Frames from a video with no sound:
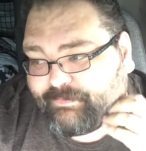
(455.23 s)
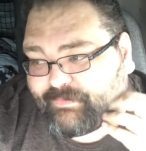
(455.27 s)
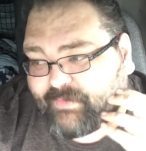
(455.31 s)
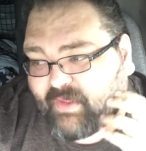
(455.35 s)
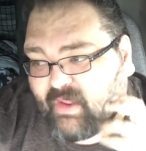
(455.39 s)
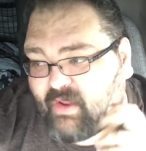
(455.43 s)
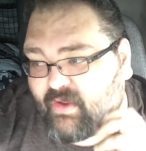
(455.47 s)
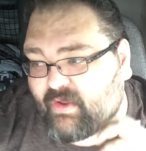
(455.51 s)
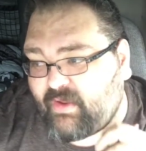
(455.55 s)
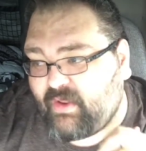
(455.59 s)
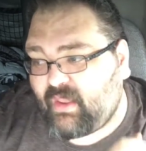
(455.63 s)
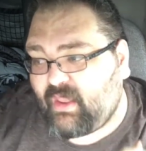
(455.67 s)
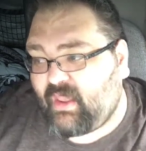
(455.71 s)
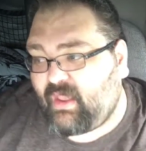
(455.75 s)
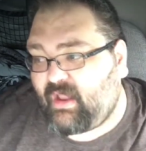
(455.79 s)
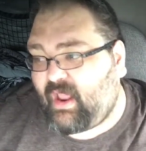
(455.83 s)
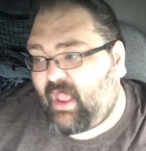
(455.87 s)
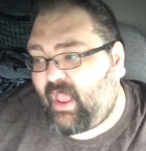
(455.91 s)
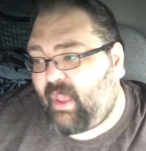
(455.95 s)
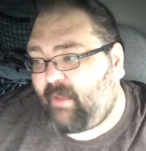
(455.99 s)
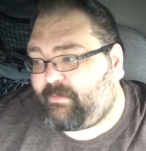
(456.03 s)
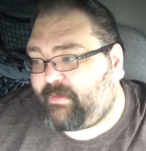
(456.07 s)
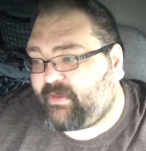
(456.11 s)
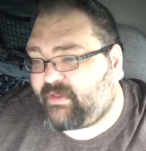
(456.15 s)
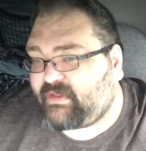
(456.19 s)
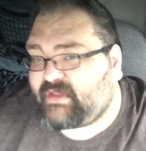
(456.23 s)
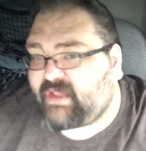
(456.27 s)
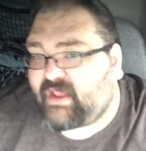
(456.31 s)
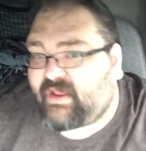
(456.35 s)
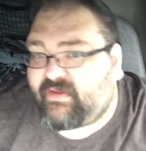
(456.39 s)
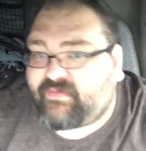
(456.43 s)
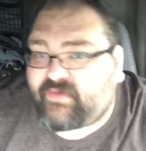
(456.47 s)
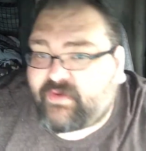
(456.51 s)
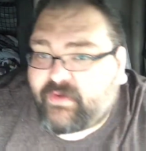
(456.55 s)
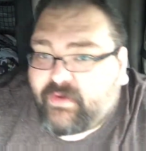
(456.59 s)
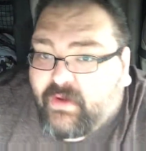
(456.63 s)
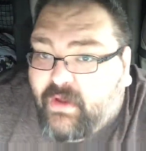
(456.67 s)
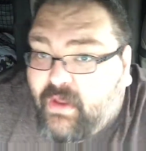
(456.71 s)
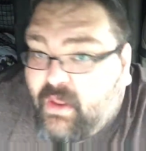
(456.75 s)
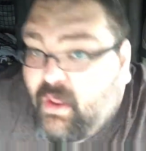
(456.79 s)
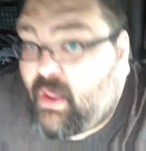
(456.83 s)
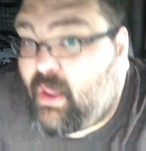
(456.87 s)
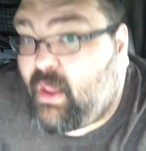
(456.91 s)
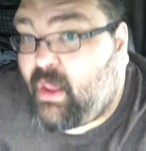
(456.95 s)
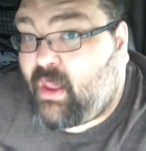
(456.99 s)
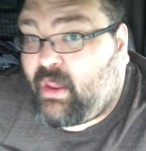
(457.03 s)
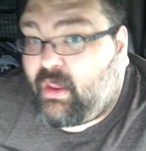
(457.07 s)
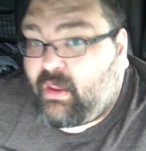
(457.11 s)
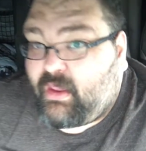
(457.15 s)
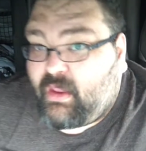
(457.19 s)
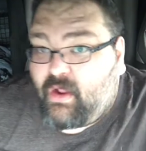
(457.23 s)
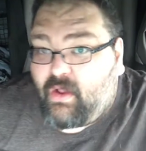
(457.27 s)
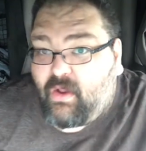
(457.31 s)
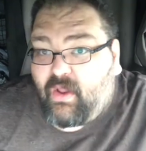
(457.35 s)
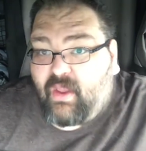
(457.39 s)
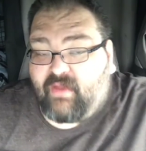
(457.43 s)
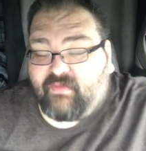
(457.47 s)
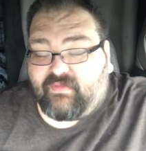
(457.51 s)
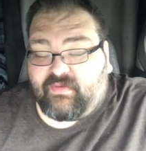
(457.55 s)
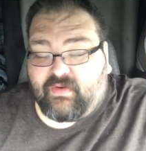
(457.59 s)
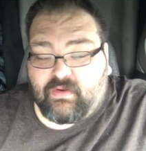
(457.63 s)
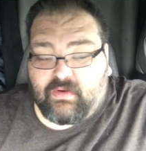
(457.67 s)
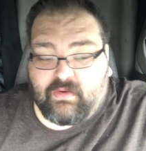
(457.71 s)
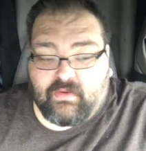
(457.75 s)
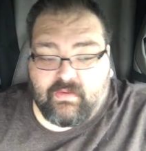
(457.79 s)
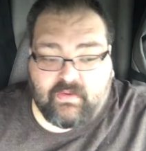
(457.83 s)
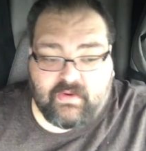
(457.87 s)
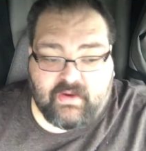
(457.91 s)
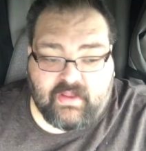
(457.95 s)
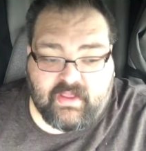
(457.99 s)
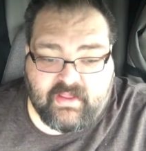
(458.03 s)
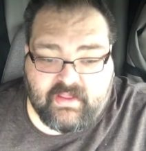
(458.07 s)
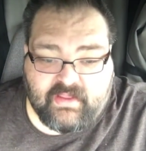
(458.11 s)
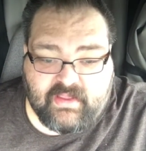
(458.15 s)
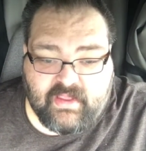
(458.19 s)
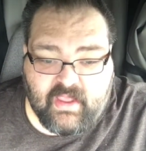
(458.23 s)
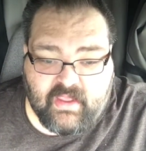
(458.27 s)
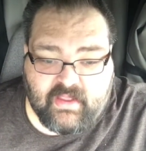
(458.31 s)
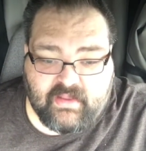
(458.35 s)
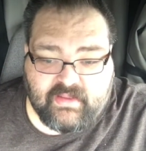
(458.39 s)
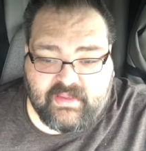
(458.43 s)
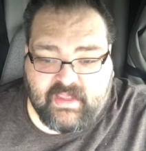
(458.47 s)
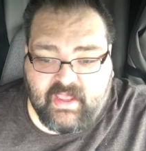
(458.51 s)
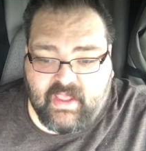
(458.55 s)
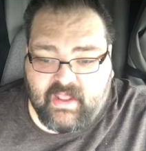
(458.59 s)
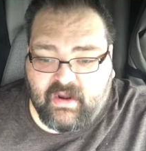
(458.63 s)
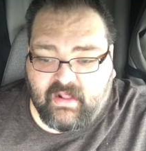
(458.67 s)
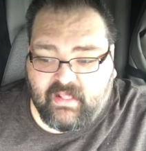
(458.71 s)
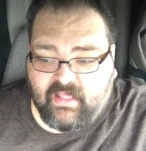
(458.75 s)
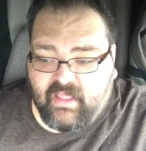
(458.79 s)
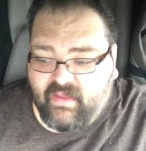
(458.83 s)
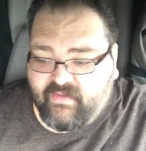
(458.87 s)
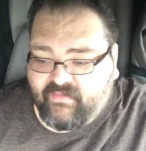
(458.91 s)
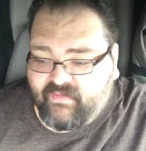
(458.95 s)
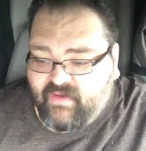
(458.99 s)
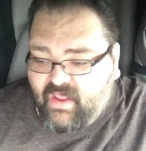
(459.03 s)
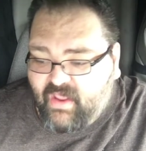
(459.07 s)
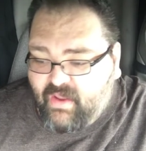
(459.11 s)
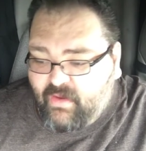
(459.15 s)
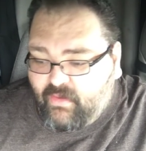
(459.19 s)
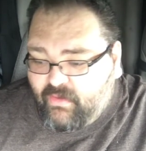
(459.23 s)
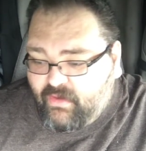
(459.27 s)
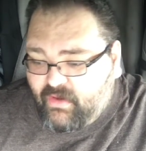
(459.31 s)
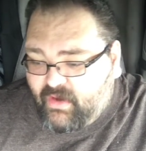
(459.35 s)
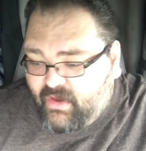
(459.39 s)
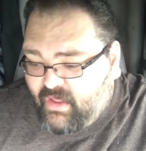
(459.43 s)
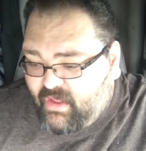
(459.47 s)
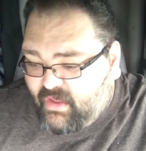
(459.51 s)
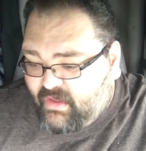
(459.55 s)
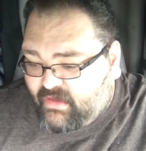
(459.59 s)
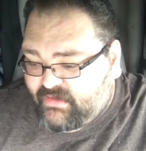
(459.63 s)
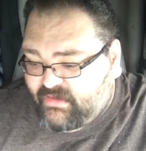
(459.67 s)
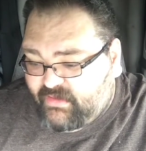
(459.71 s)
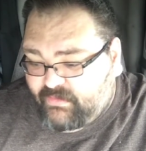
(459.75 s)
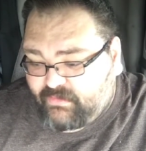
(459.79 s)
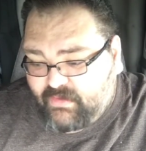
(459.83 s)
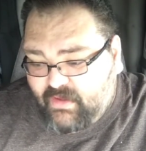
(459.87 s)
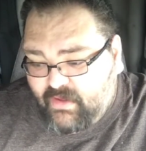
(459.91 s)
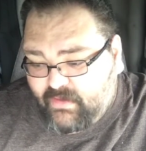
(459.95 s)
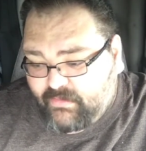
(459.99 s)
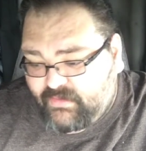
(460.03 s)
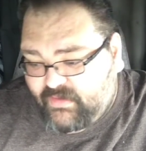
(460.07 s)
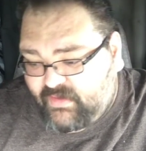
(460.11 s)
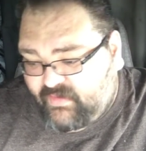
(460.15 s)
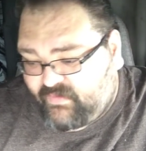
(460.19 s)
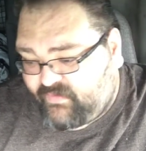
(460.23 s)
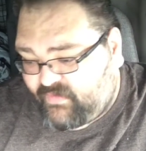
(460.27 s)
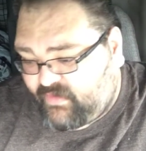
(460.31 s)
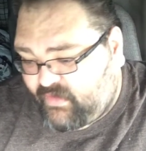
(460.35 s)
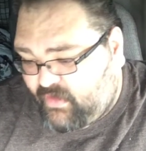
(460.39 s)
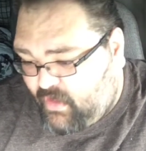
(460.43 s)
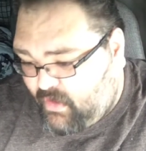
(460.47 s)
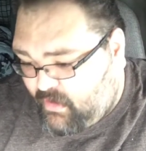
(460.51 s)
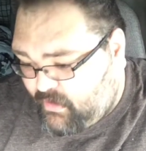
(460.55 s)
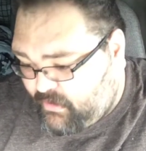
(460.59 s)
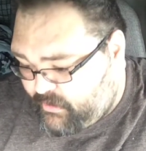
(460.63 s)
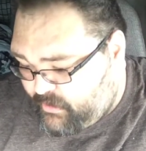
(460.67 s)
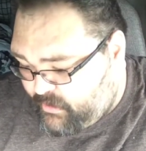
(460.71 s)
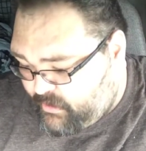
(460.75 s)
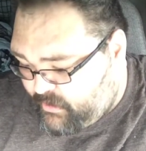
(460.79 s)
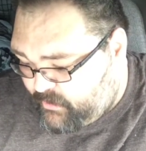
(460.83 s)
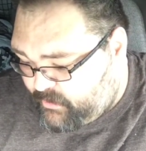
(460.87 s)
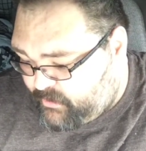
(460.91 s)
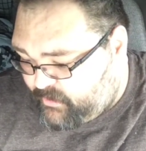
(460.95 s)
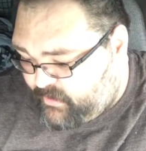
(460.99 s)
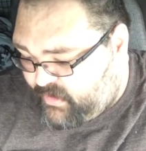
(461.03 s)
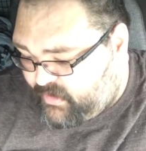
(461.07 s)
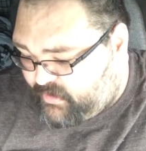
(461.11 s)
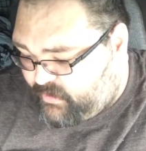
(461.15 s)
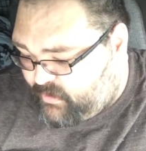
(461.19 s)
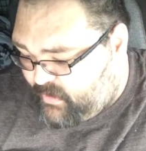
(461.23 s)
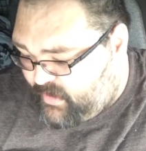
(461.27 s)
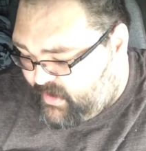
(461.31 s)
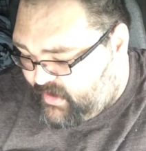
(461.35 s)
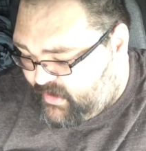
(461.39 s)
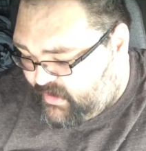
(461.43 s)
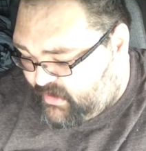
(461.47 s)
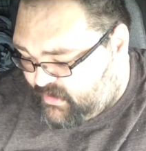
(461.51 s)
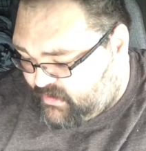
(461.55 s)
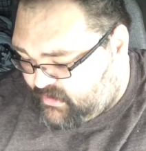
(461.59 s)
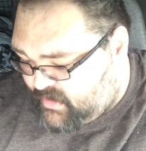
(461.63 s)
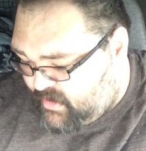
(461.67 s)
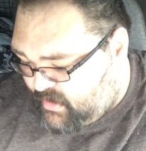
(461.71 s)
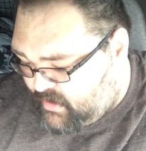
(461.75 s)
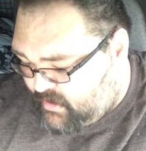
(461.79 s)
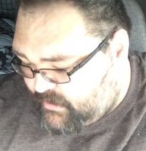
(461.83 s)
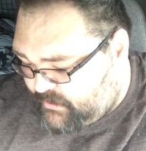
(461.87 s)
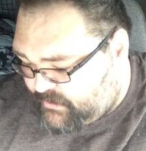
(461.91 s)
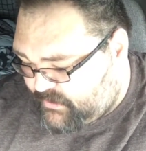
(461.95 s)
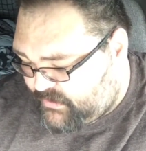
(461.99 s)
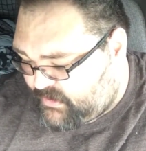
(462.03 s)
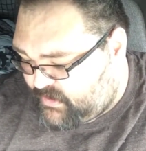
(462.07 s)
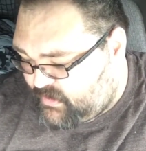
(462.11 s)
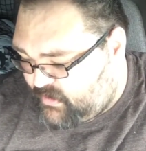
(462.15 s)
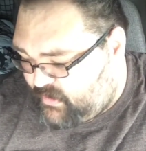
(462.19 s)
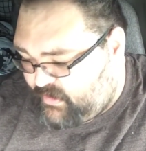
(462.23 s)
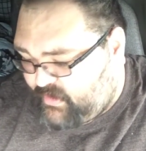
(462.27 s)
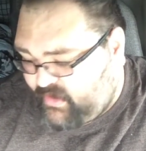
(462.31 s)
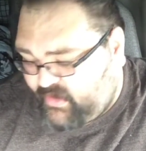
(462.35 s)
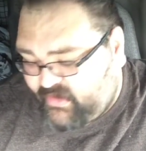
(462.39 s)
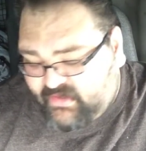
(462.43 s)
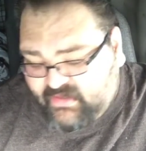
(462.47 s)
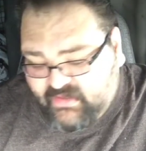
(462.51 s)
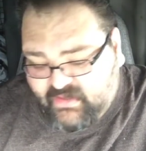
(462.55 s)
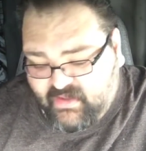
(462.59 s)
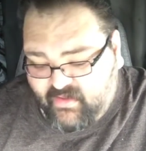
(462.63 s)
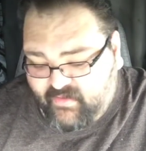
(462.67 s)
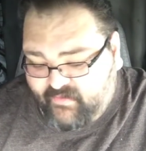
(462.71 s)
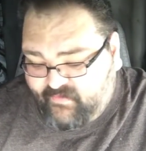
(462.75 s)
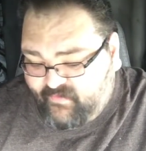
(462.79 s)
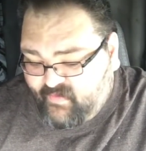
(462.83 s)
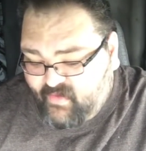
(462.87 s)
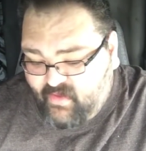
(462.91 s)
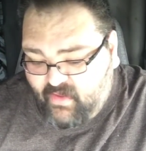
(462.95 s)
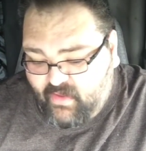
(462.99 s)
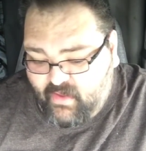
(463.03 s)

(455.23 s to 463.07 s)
It happens after doing a 10, 11 hour day, sometimes even longer, with waiting times and all that stuff.